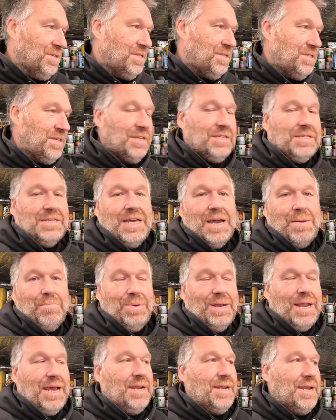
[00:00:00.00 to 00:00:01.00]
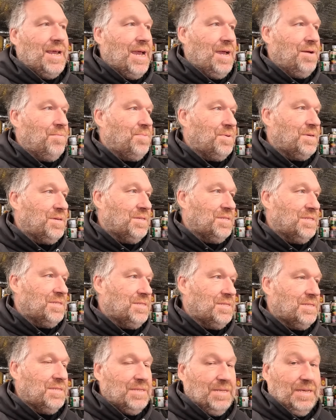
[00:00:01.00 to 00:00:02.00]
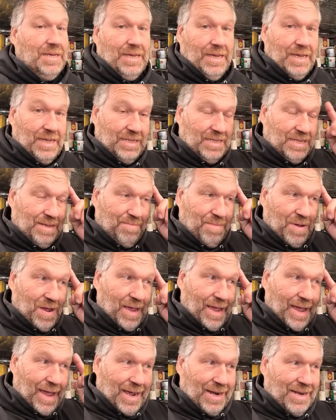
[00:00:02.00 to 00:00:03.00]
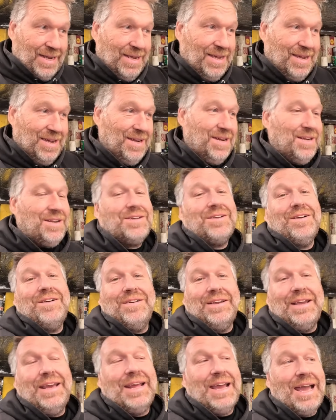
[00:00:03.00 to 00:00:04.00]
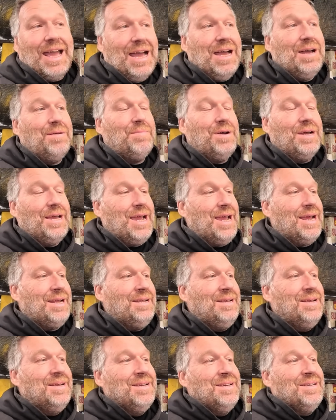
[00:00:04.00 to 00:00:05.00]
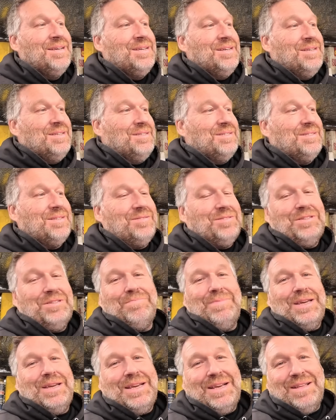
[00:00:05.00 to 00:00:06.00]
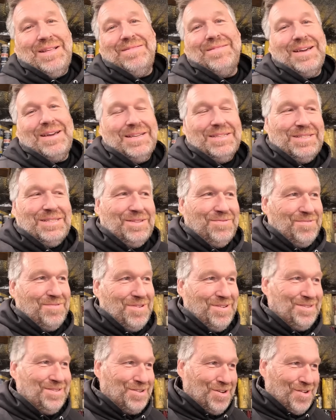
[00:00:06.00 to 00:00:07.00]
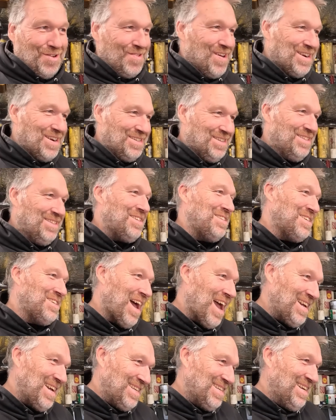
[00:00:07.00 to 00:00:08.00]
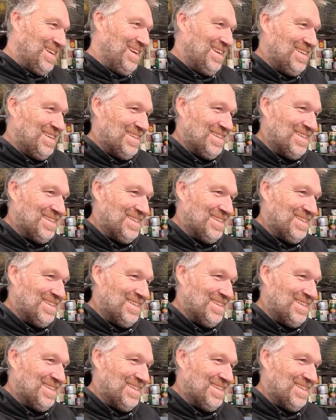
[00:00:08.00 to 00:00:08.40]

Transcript: and stick to that plan now because it's in my head and I can't get it out of my head. So to me, that's the right direction to take.